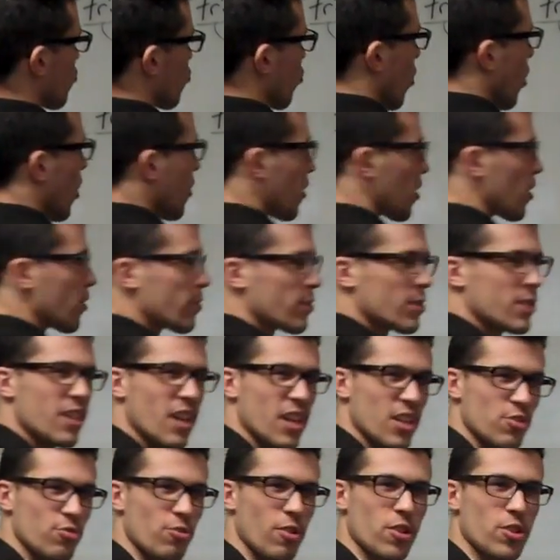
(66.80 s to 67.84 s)
draw the Lewis
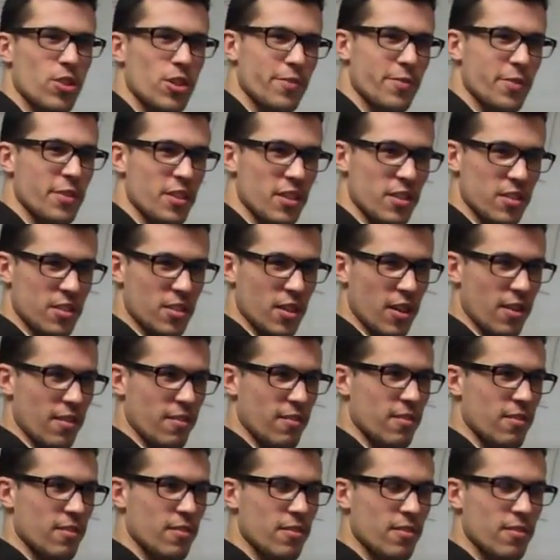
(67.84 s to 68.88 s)
dot structure for this now.
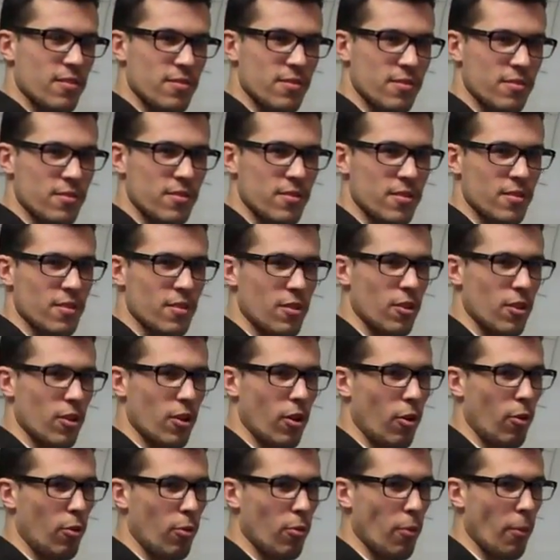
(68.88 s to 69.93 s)

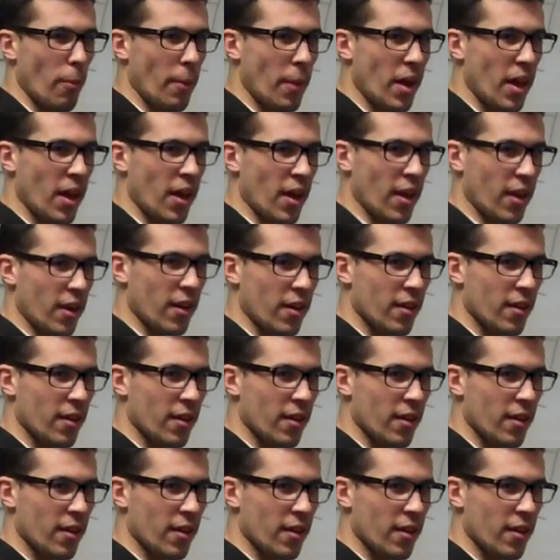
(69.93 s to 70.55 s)
Oh man.